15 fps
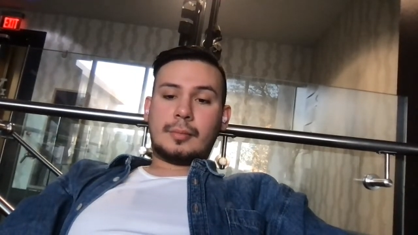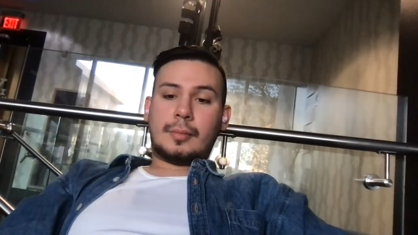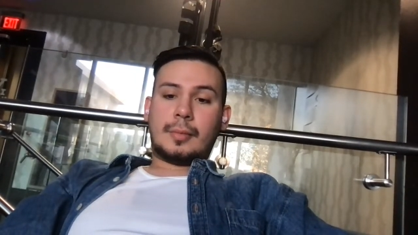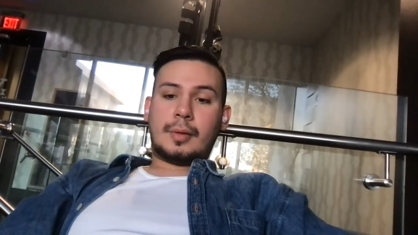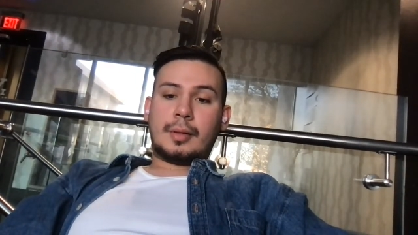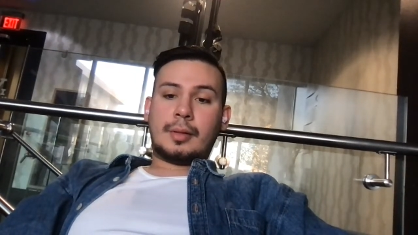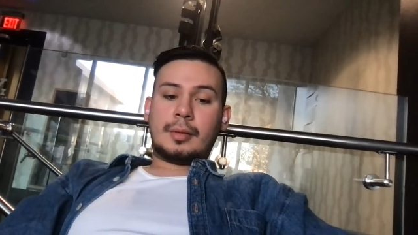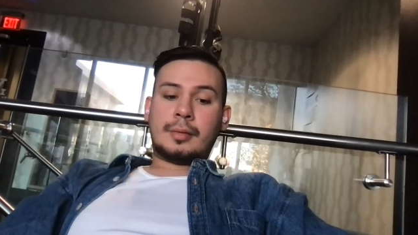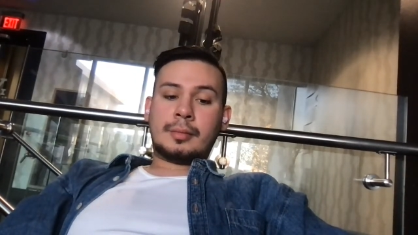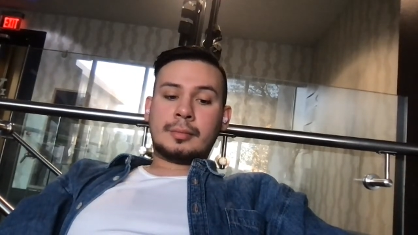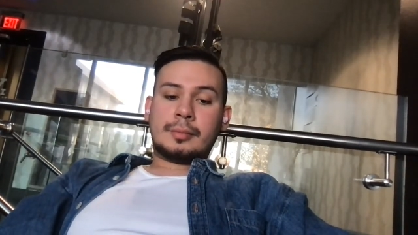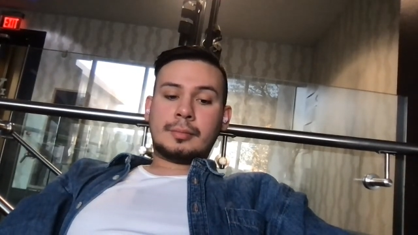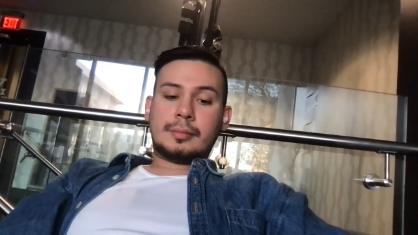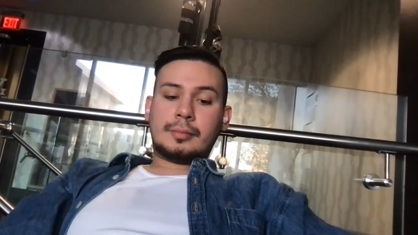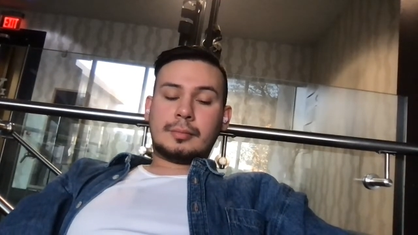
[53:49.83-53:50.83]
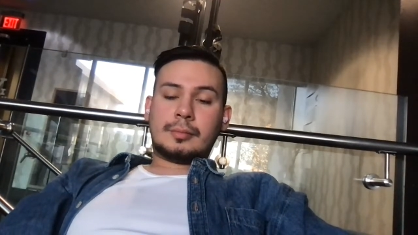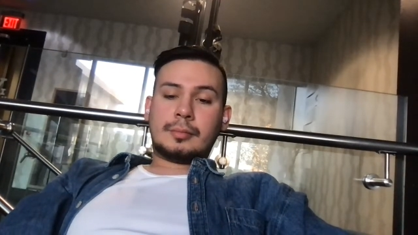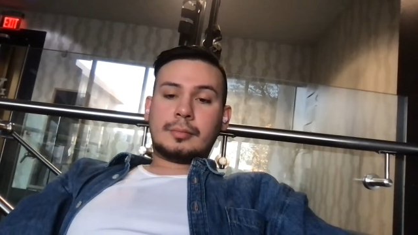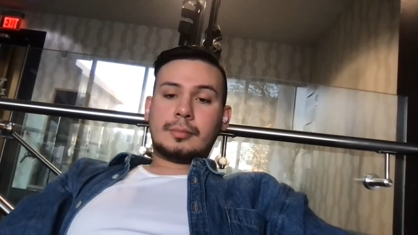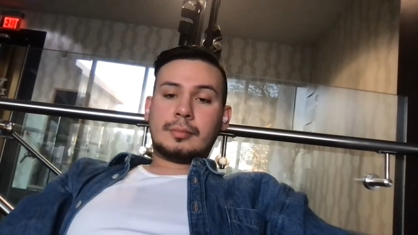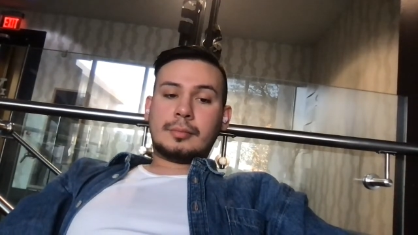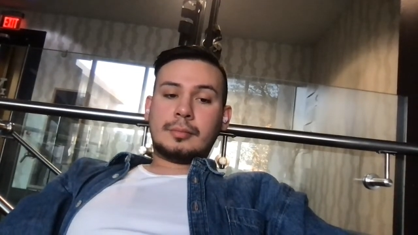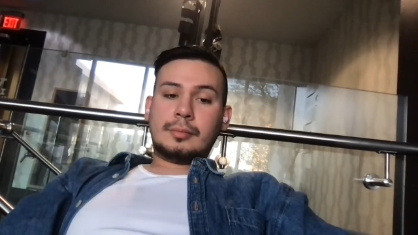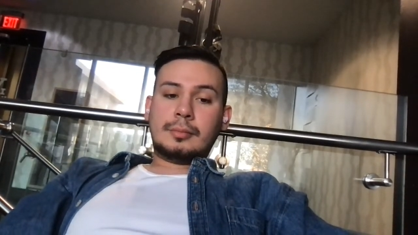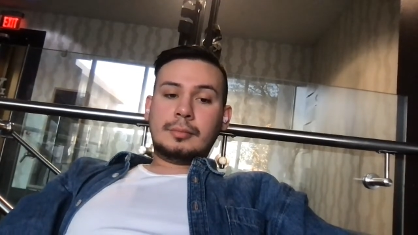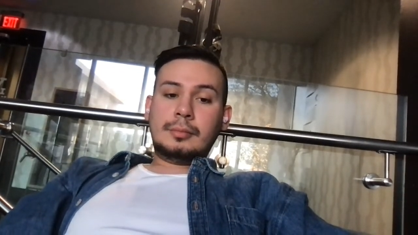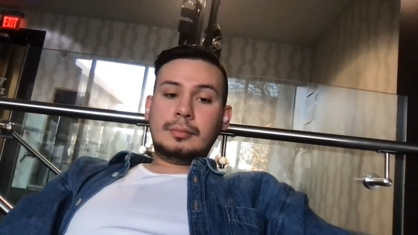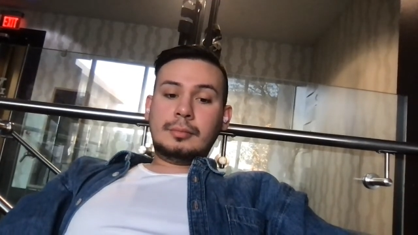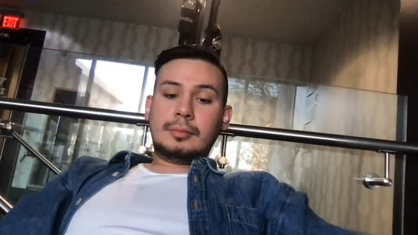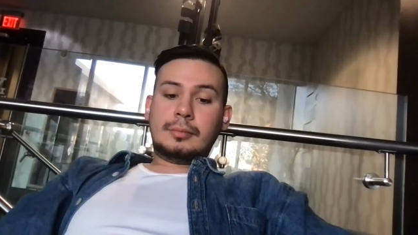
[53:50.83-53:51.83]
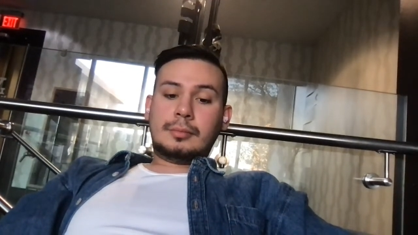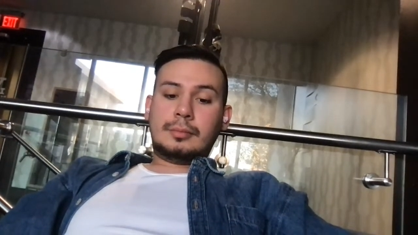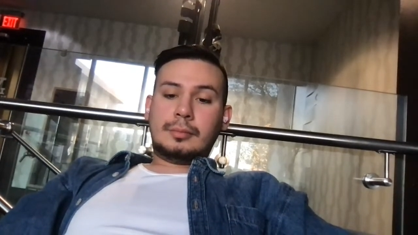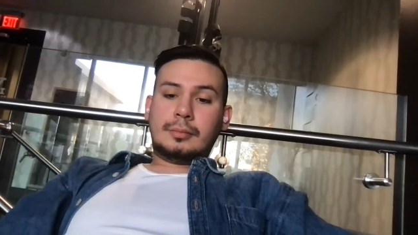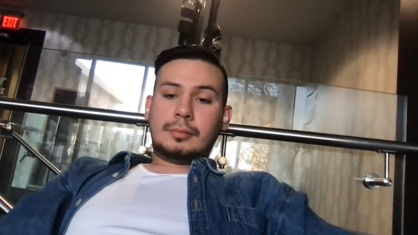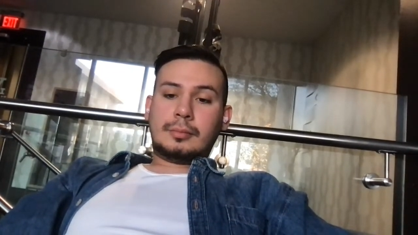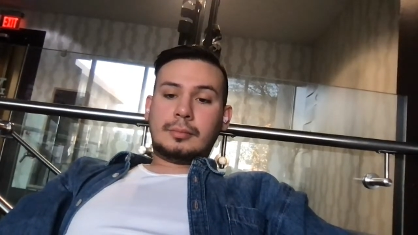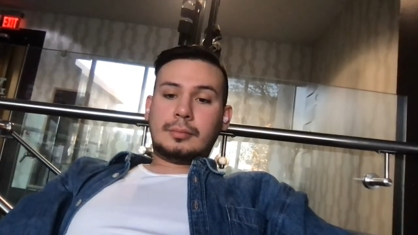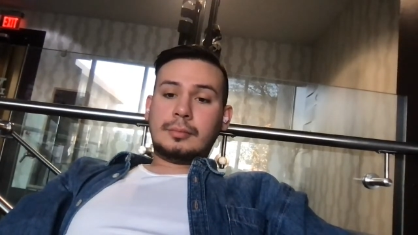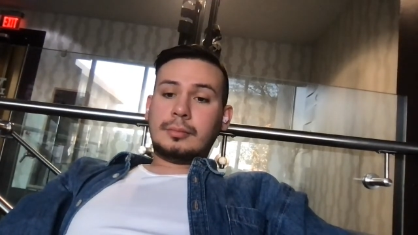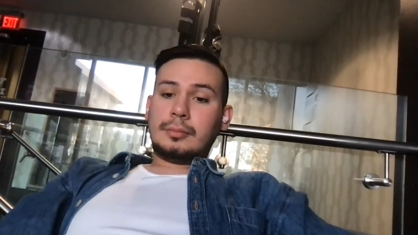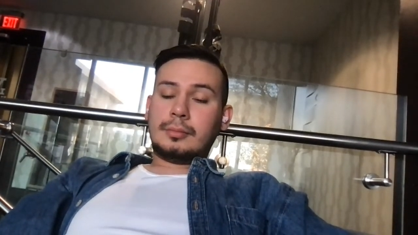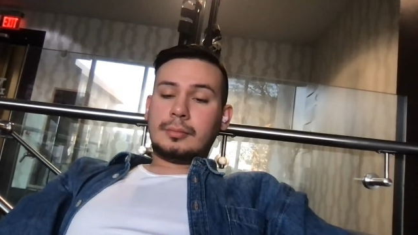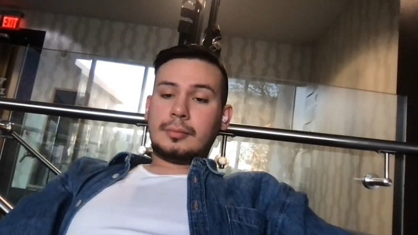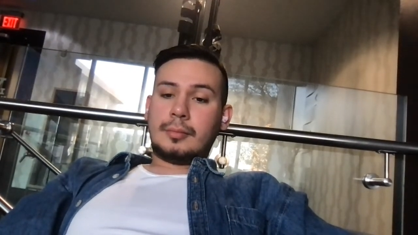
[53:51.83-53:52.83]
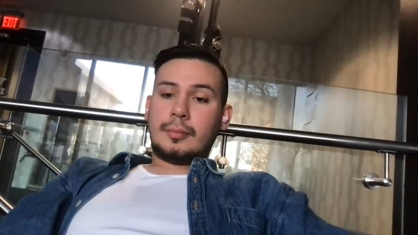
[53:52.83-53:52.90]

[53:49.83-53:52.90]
[no speech]